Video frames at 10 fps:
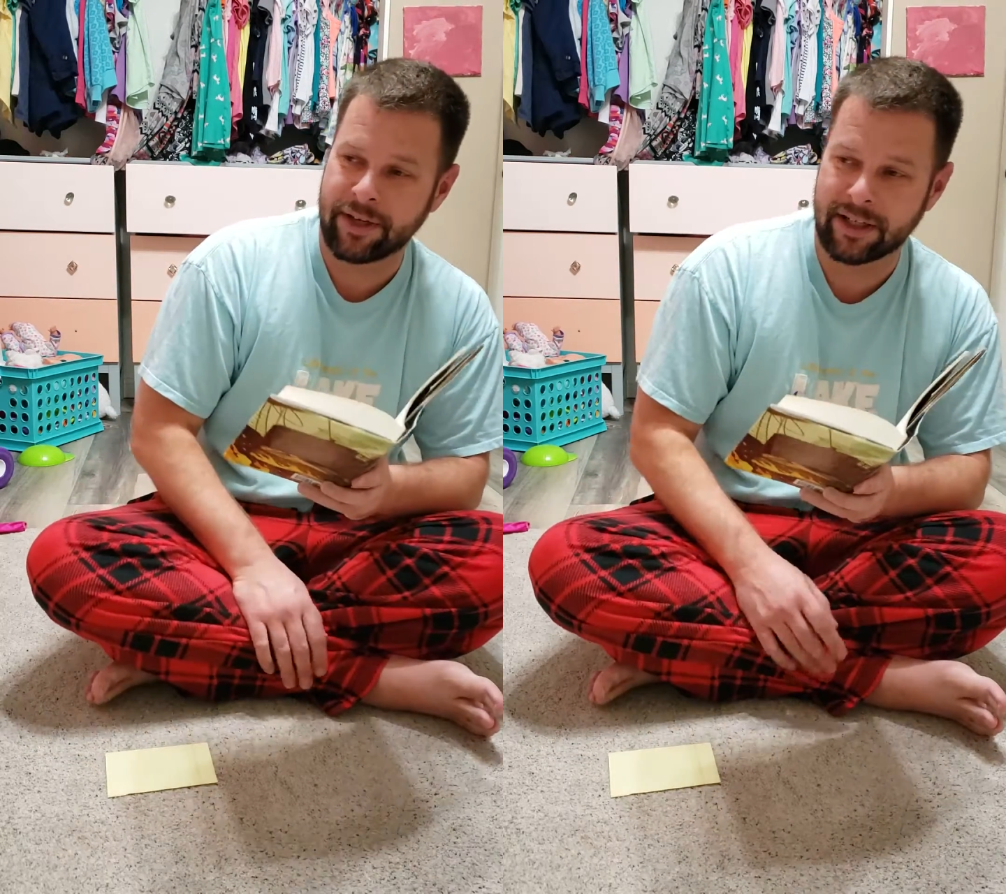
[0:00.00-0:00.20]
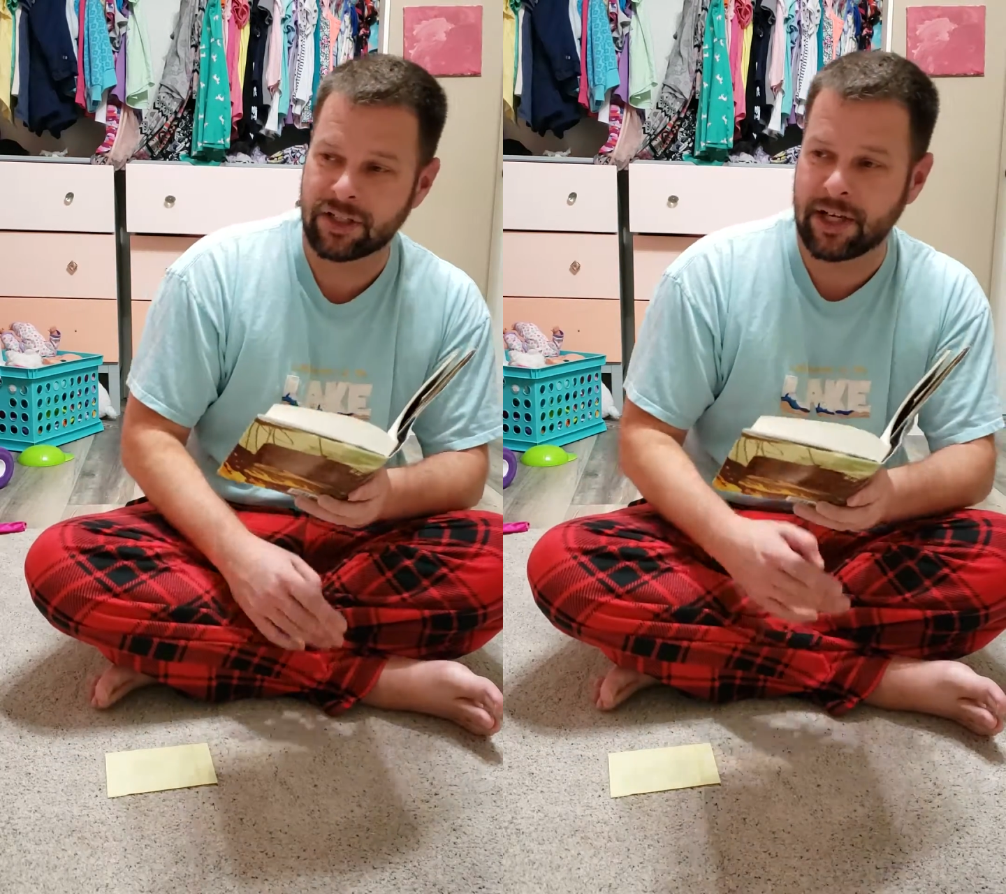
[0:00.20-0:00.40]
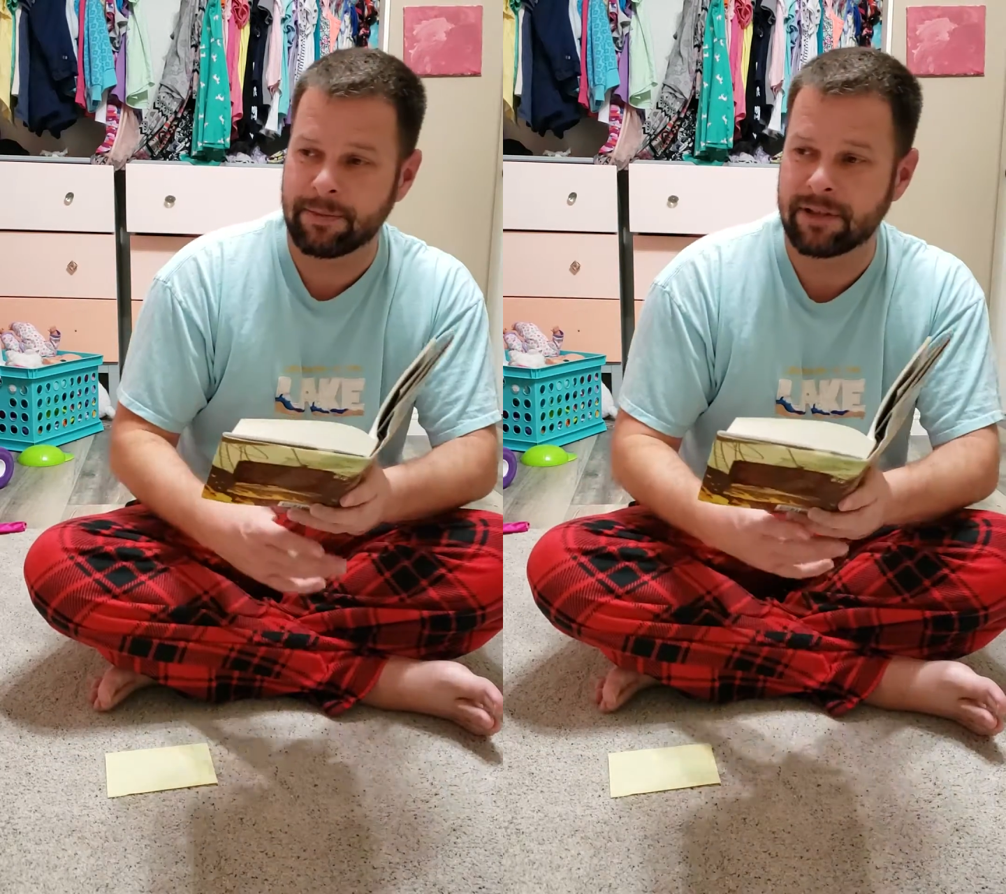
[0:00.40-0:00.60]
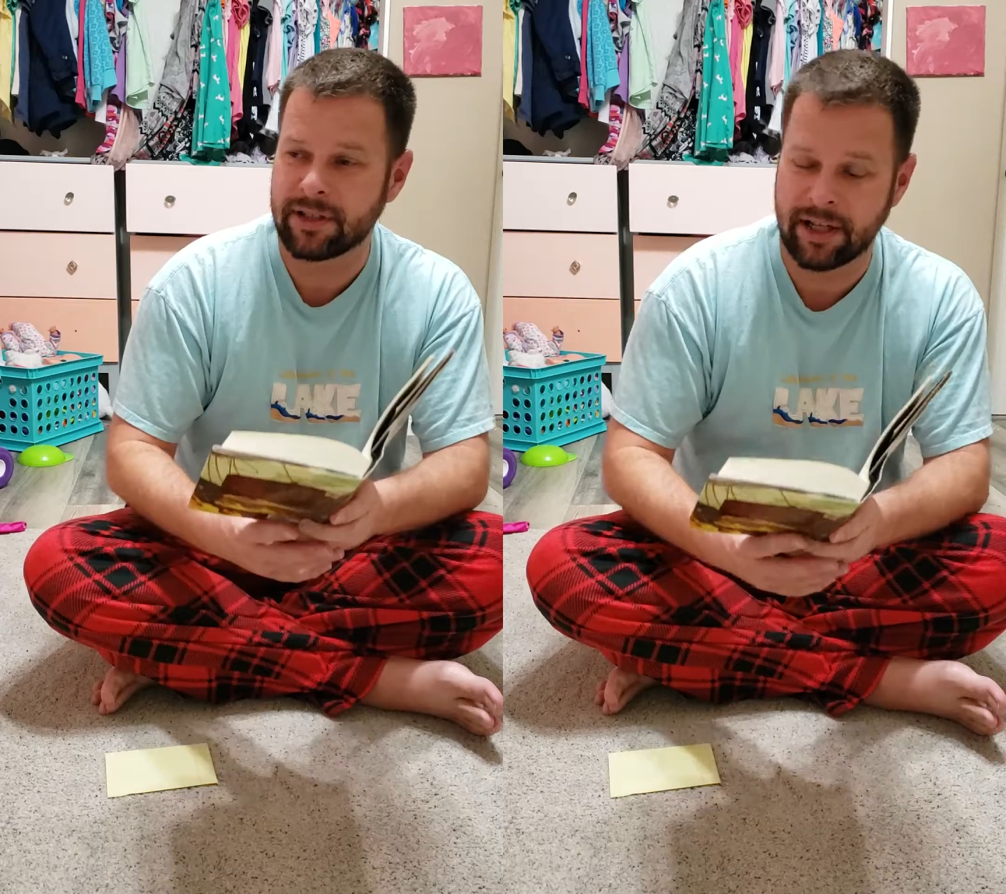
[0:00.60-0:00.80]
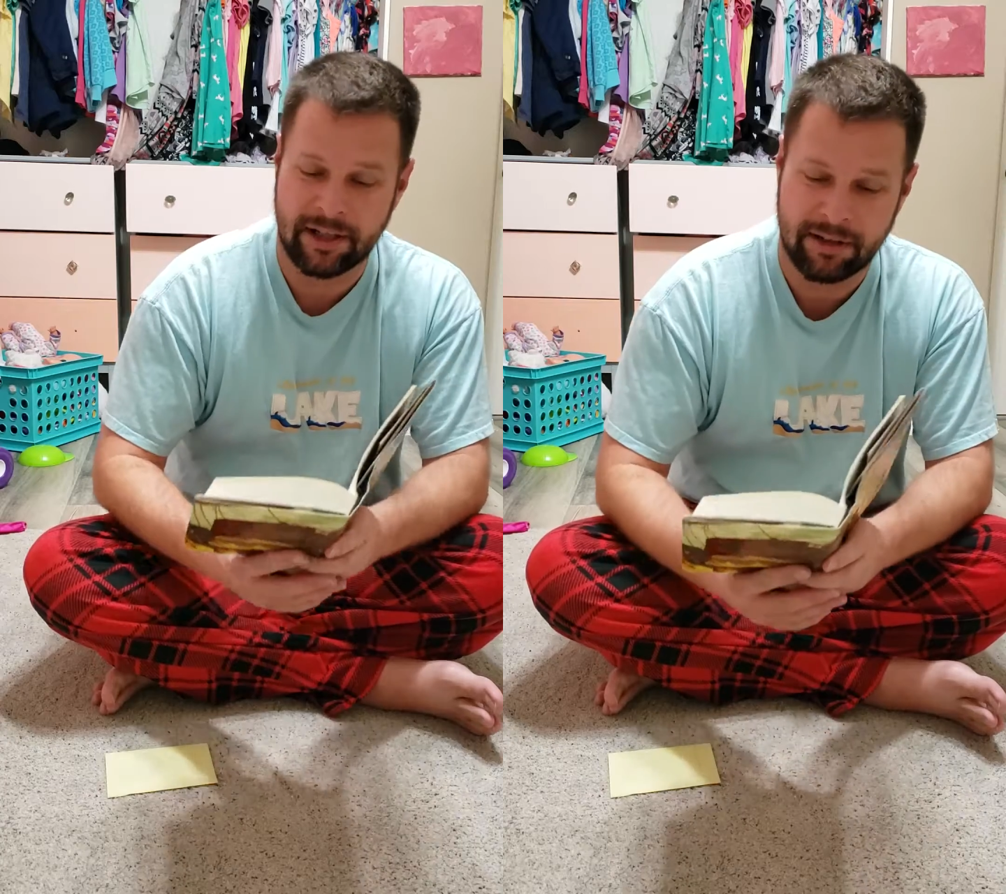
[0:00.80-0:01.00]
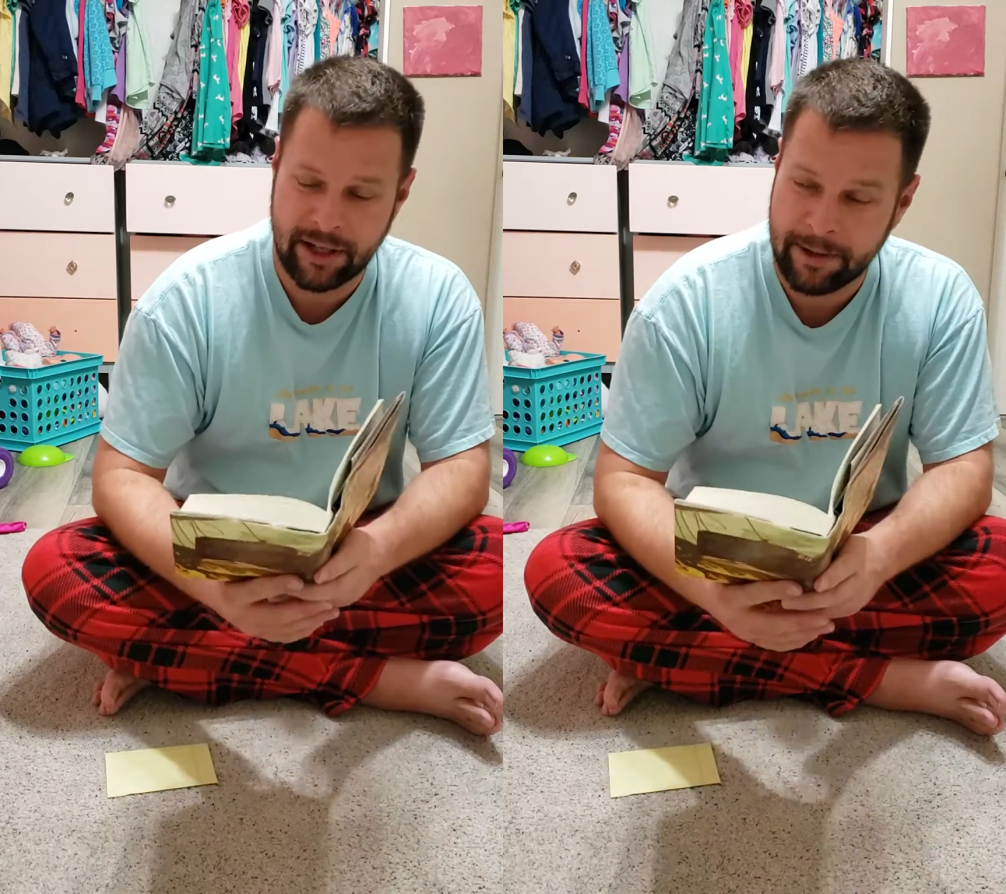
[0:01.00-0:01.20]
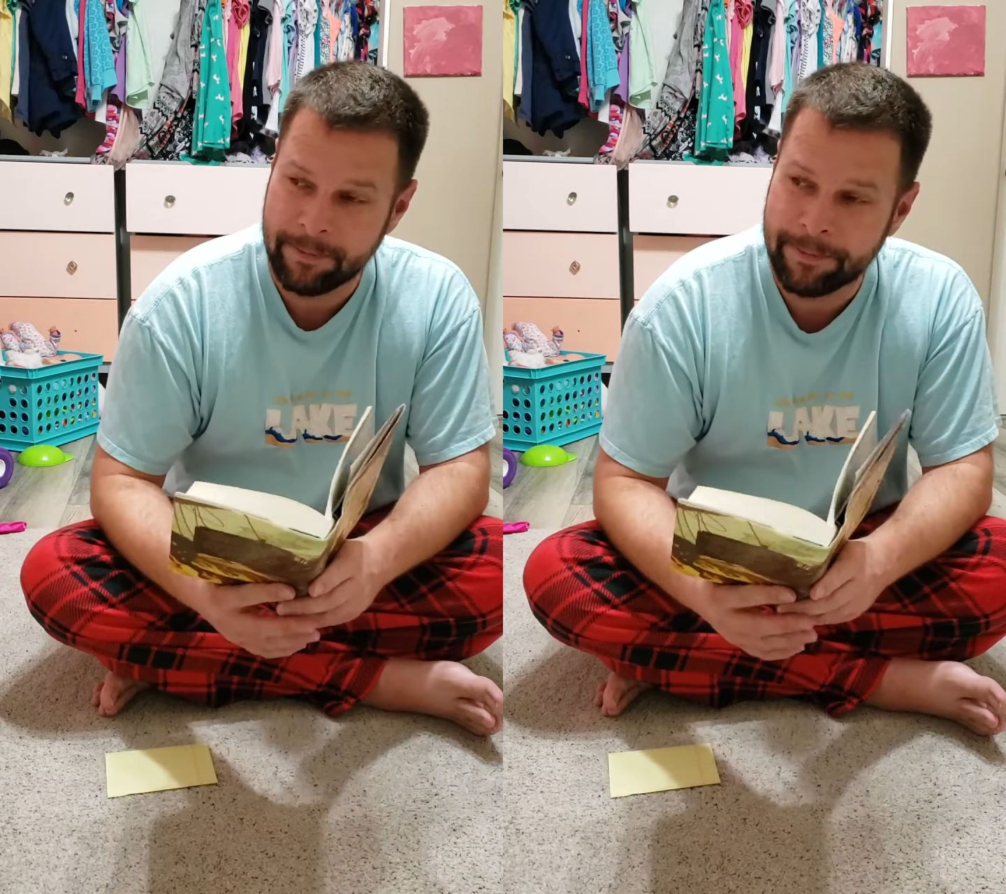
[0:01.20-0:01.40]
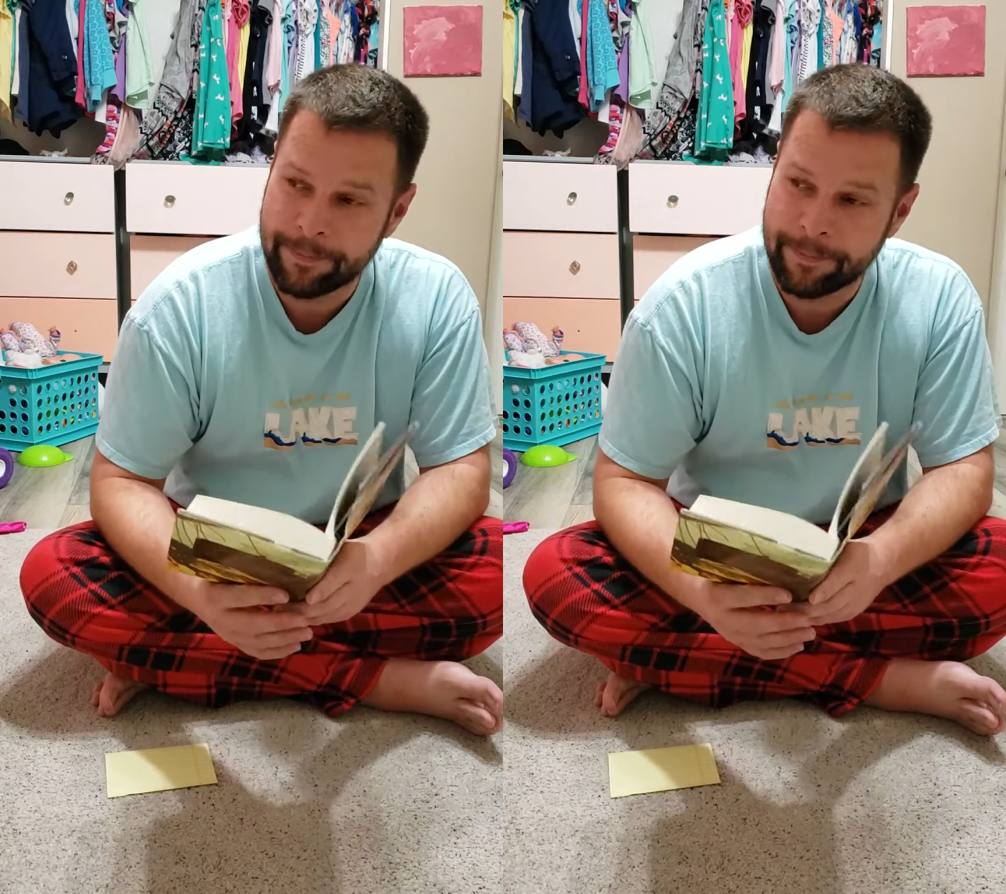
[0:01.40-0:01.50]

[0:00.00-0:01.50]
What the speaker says: next chapter tonight, okay?